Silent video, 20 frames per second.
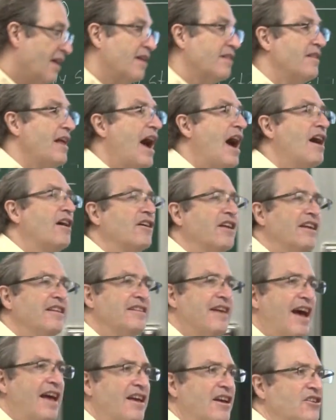Now I'm going to
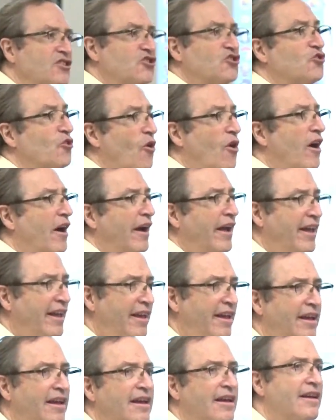tell you a story,
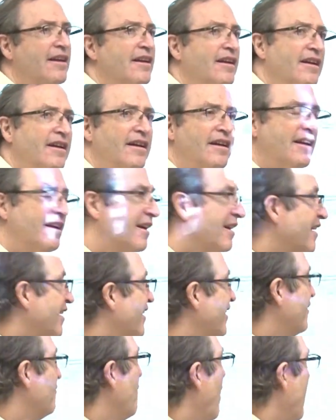
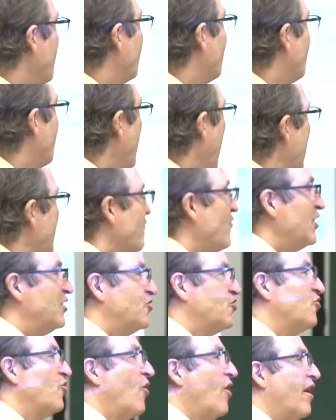my favorite
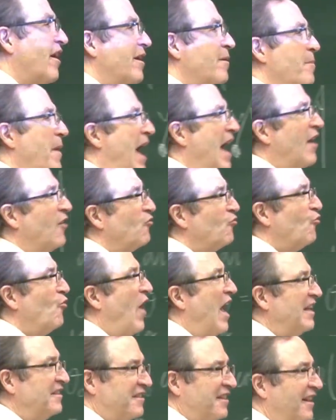story about
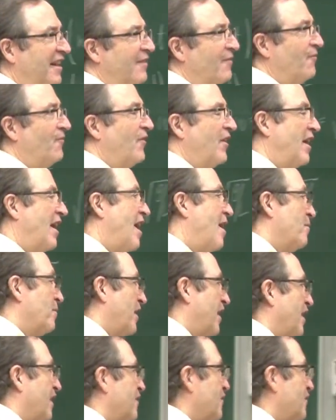resonant phenomena,